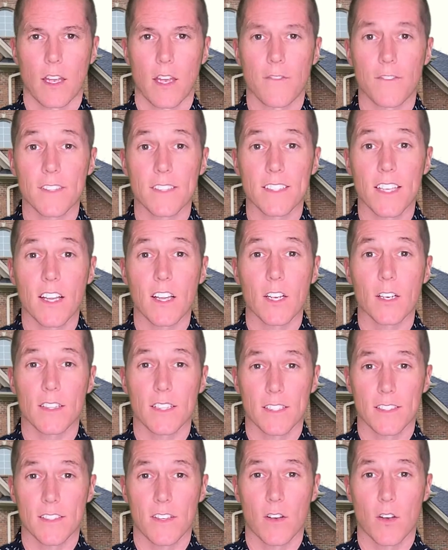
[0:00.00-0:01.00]
If a seller
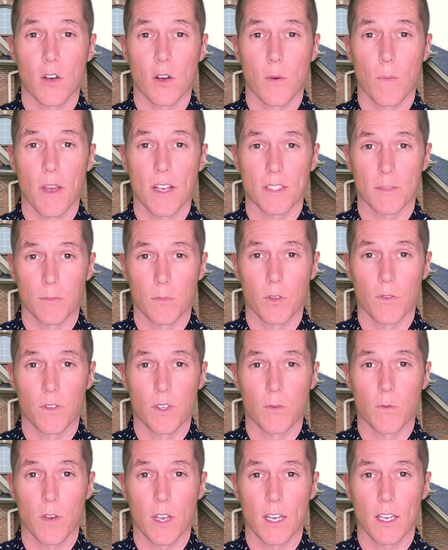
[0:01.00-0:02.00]
lists a home as
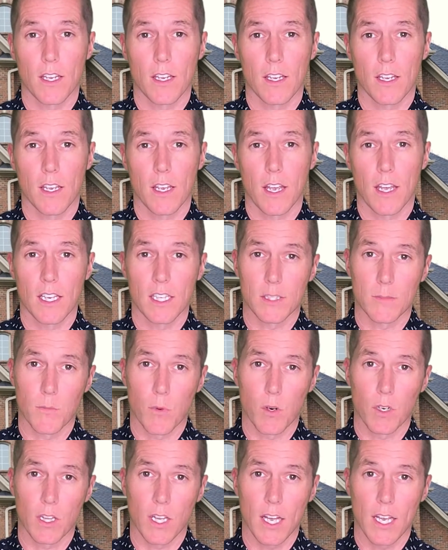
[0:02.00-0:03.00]
move-in ready and it's
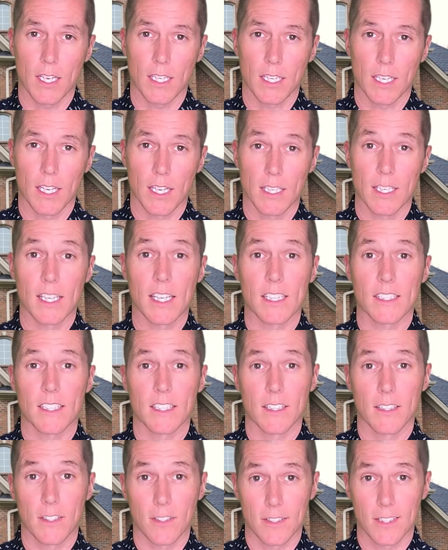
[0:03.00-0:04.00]
more like needs a
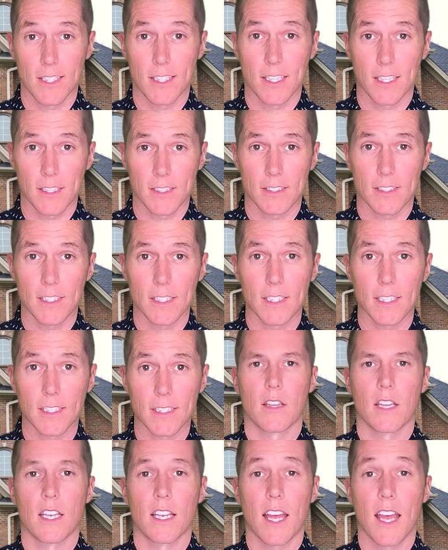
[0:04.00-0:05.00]
little TLC,
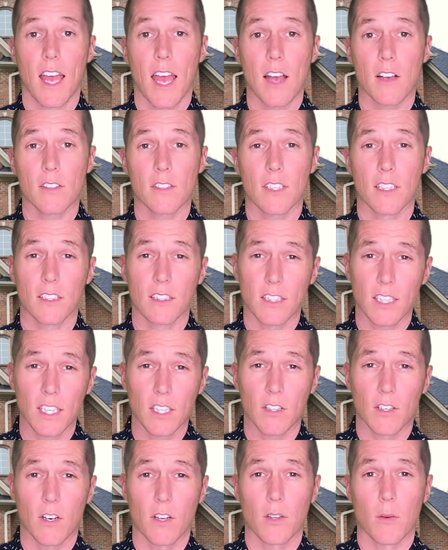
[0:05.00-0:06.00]
then the house can
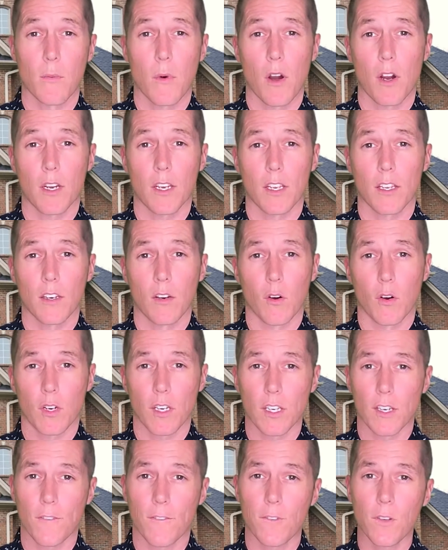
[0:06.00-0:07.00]
linger on the market or
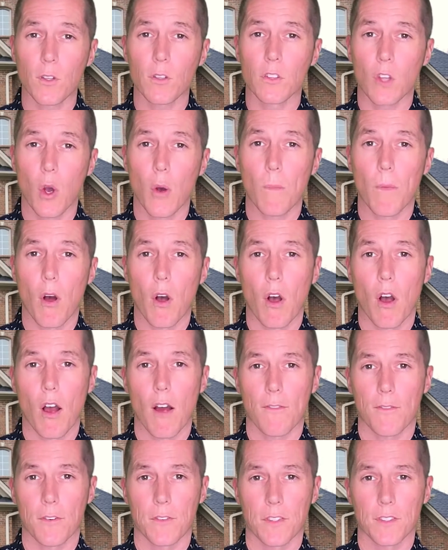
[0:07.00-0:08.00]
get a few lowball
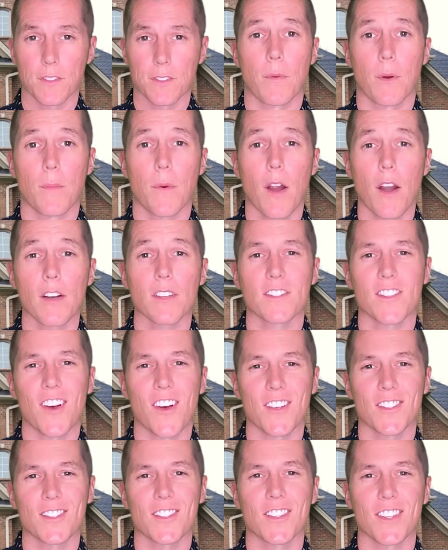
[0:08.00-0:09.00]
offers. But buyers
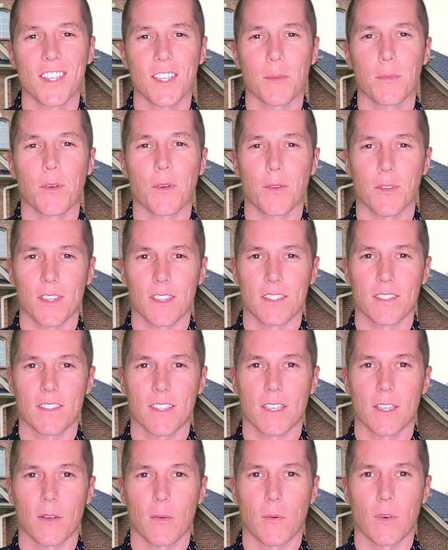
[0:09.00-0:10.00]
also need to be
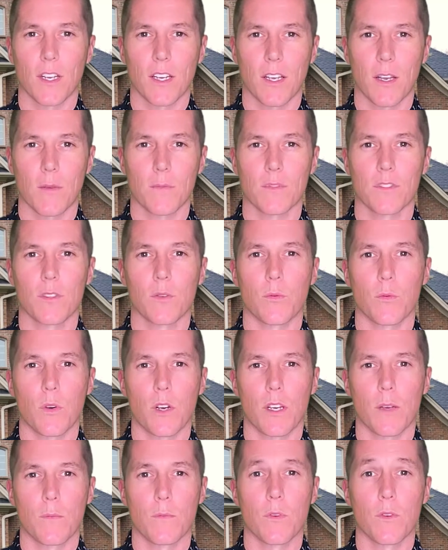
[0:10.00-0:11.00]
realistic when it comes to
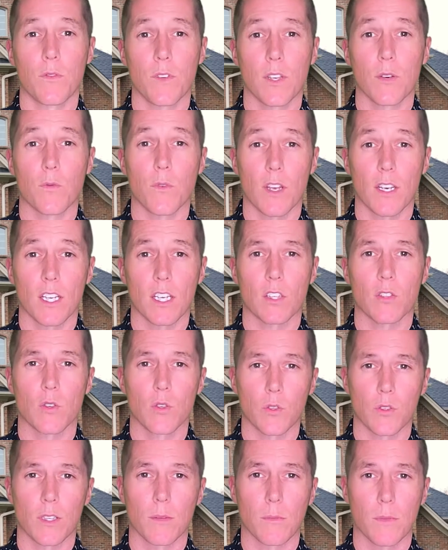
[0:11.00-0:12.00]
what move-in ready
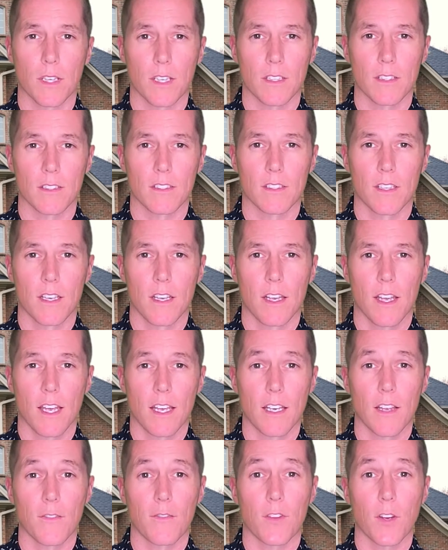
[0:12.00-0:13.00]
truly means,
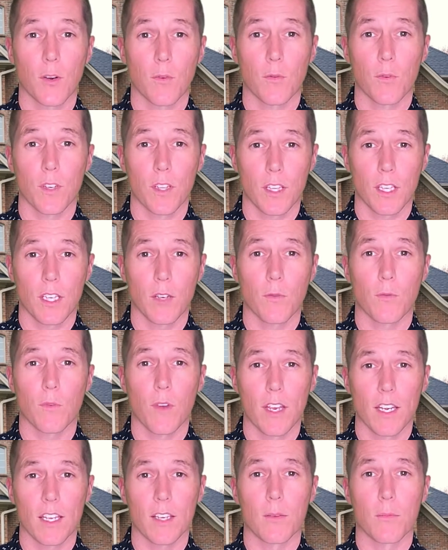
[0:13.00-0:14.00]
and if they're really
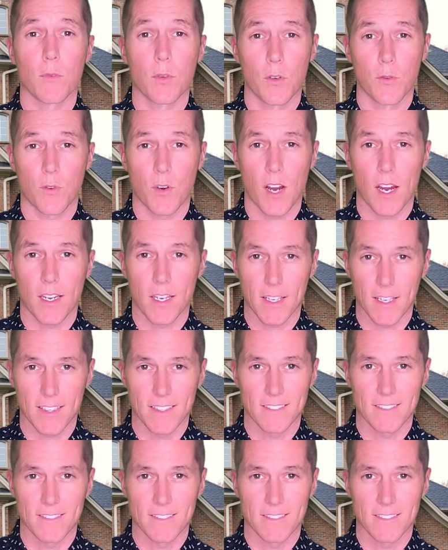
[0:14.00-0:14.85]
ready to move right in.